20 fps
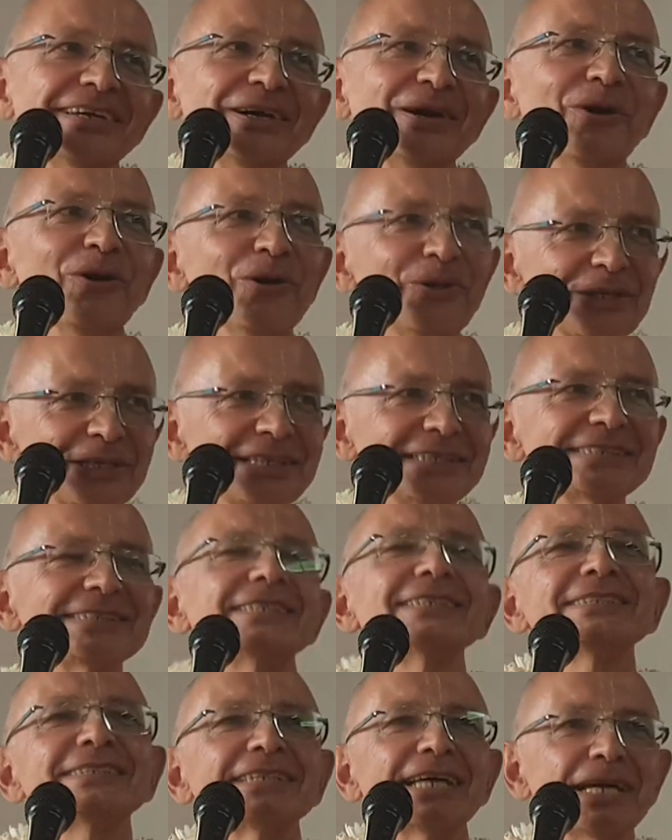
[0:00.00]
All his
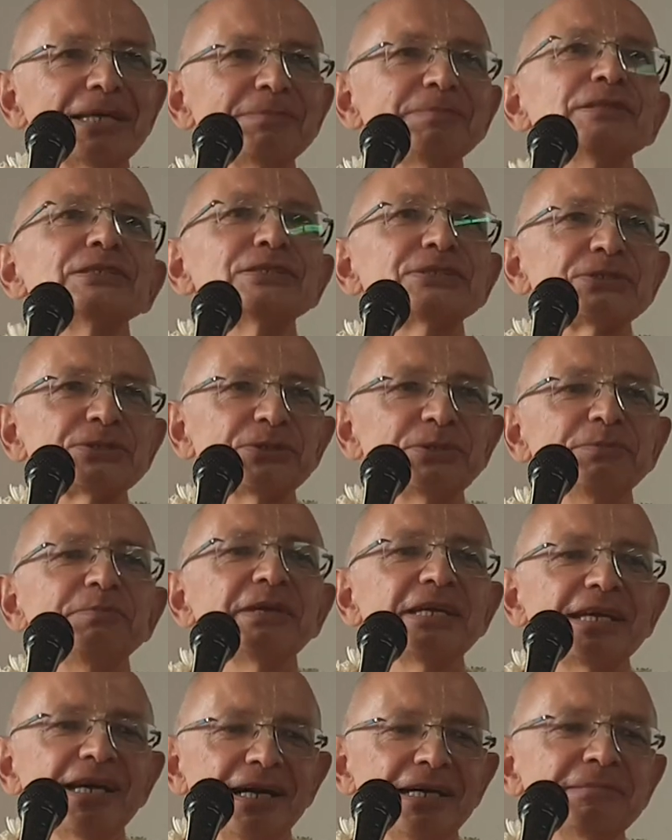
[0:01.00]
disciples should
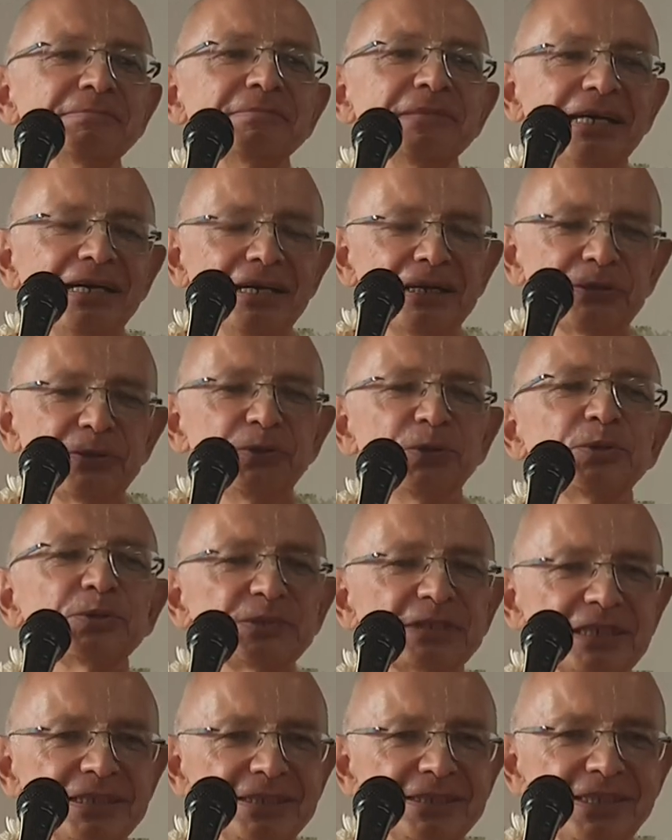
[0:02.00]
become
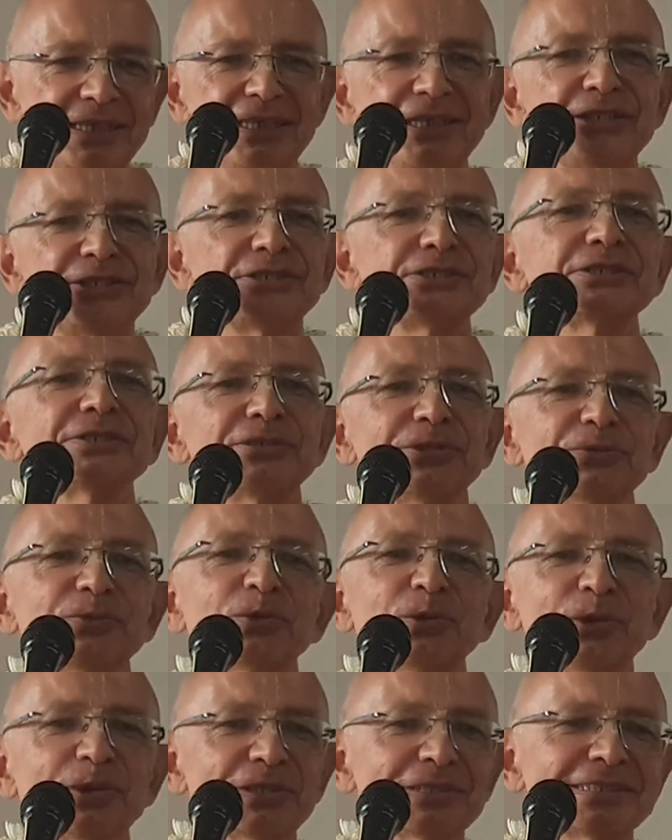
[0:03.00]
gurus and teach the
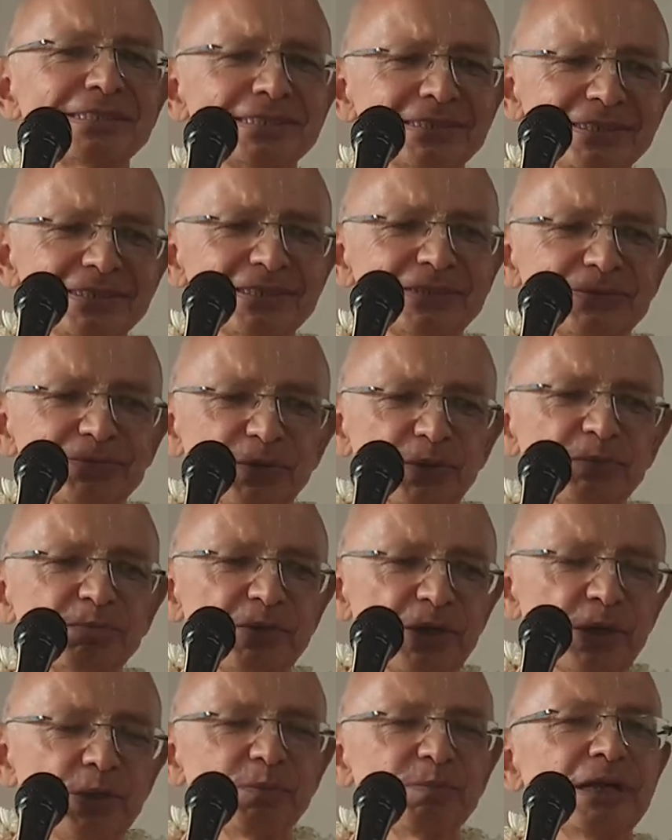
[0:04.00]
world. This is what
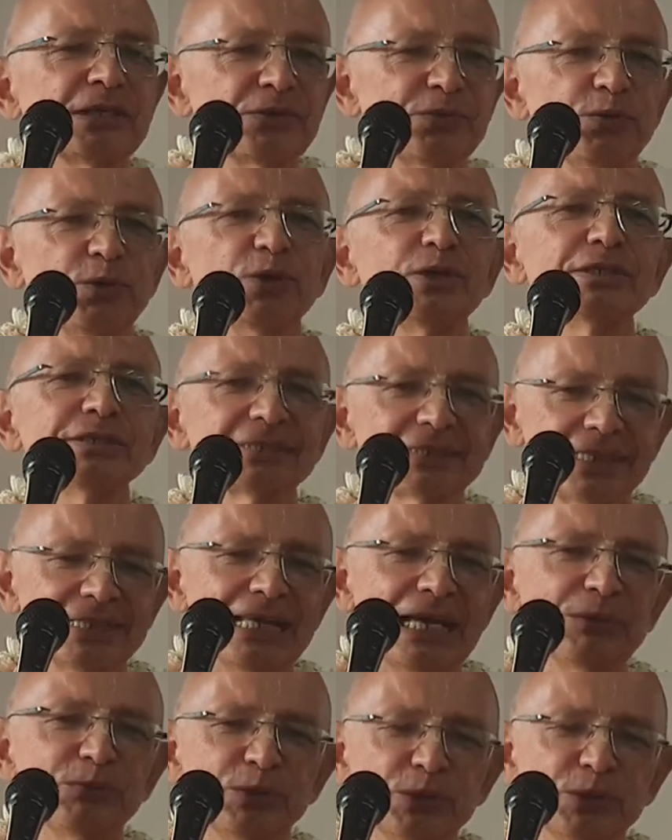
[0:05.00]
Prabhupada wants, and I